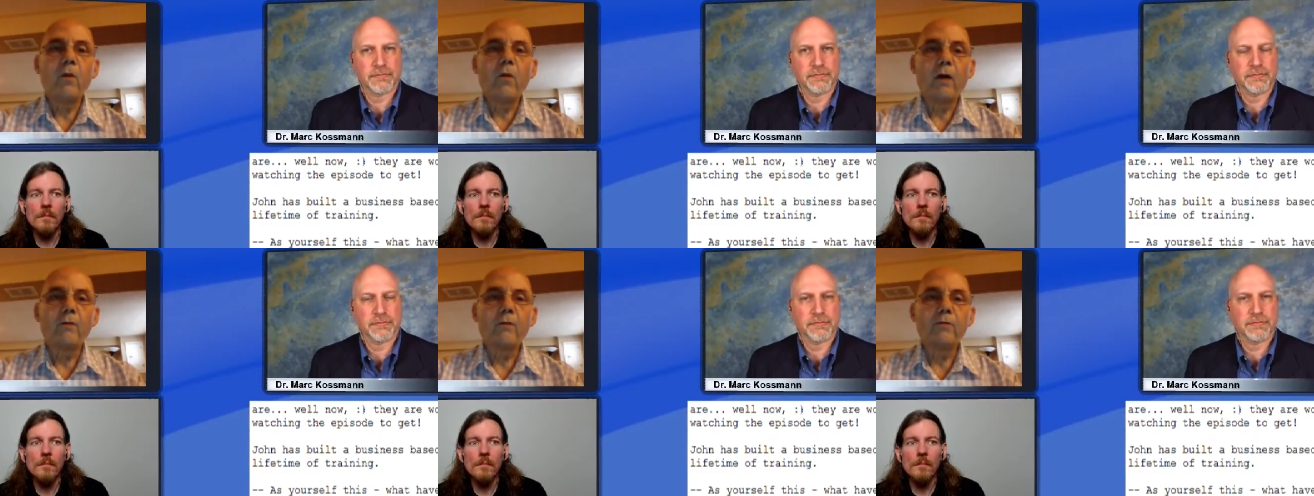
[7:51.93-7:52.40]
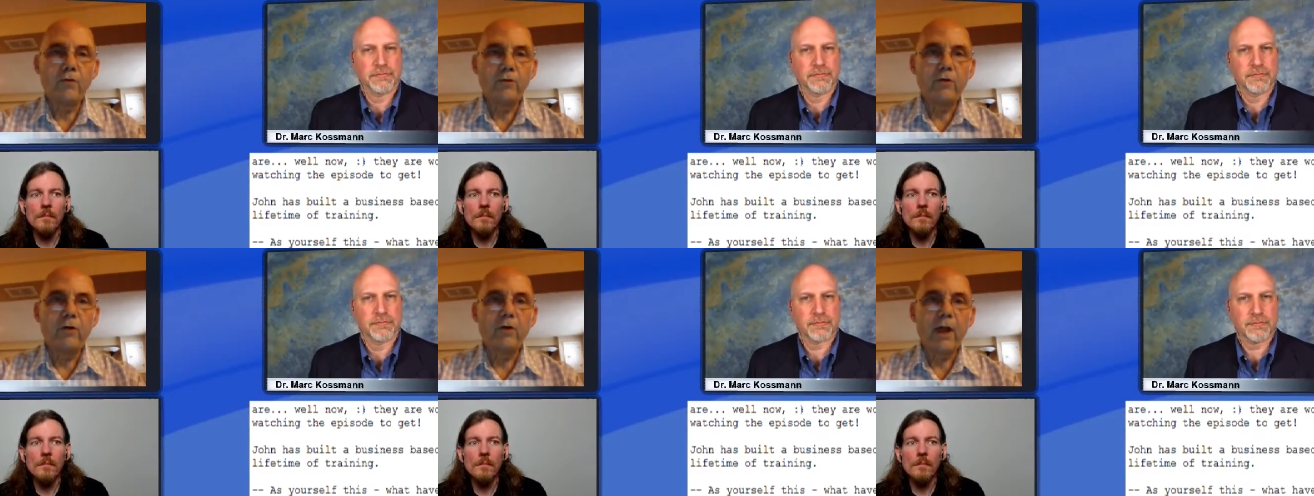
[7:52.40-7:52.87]
Speaker 1: Well,
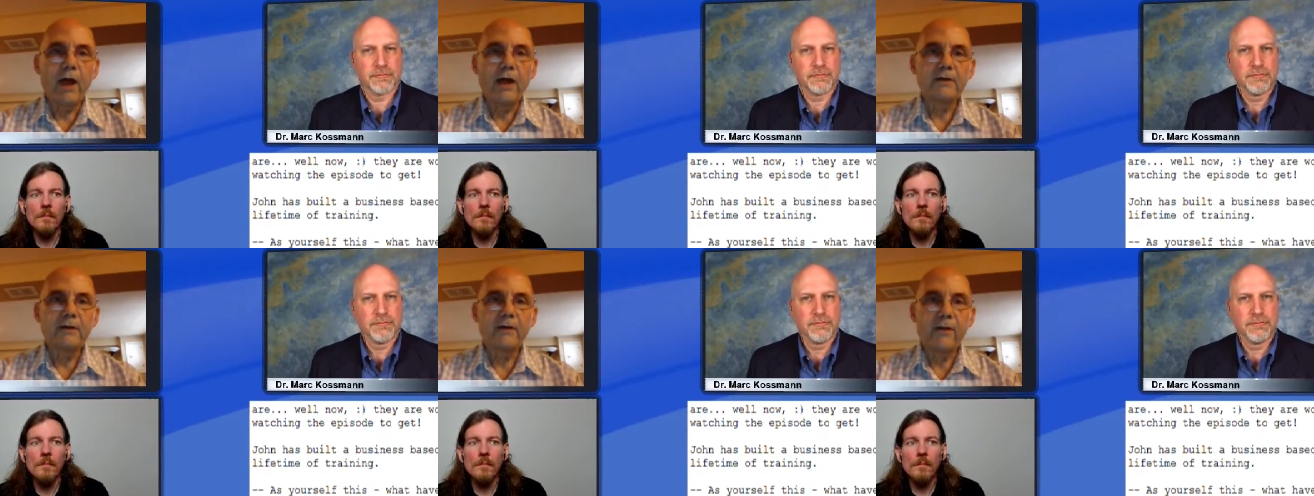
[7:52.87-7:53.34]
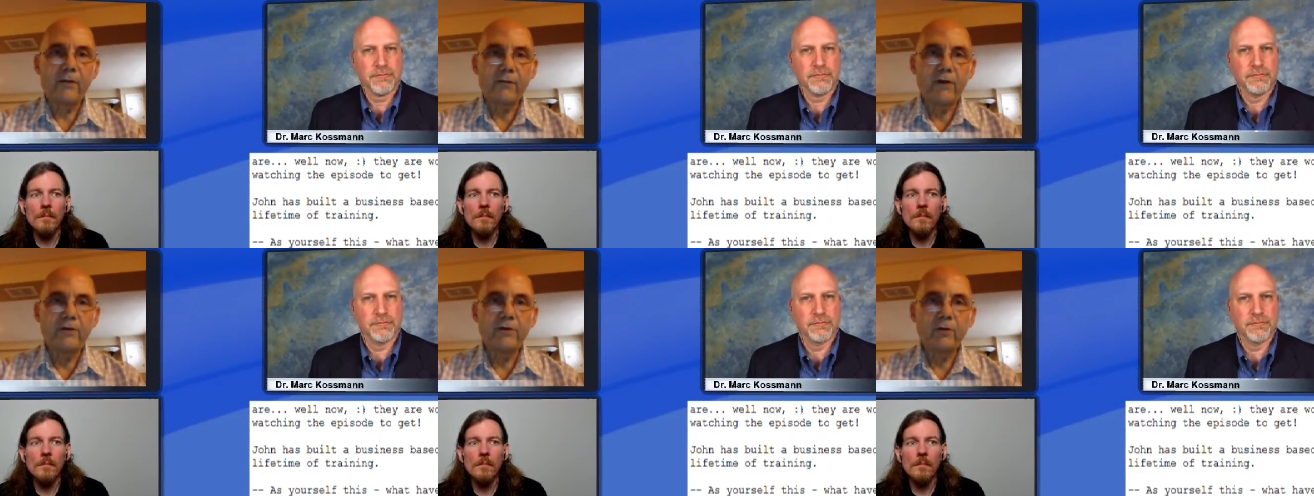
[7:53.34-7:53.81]
u- utilizing the
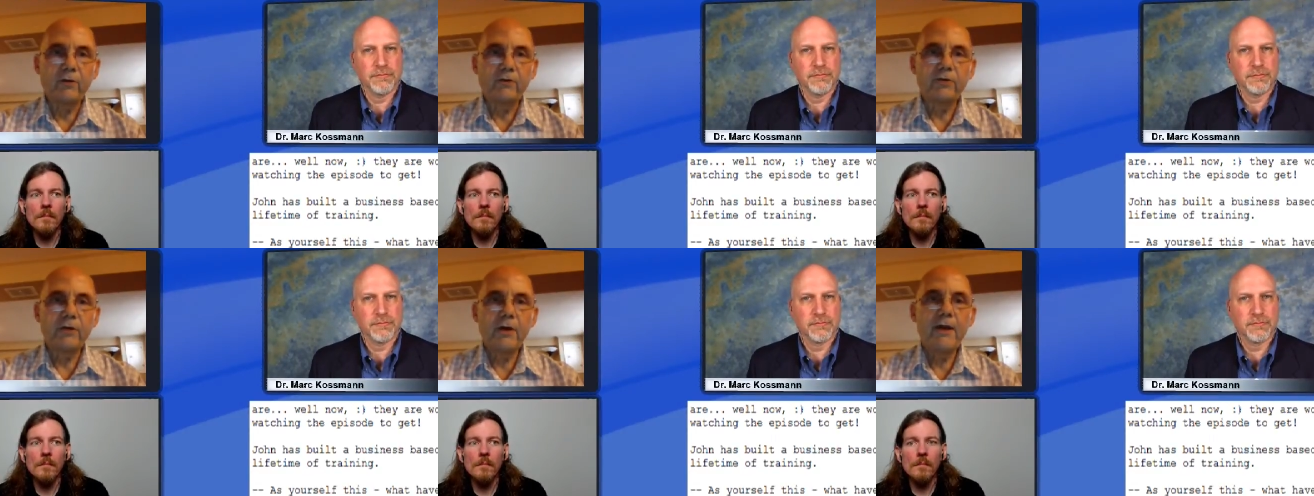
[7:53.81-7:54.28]
three tools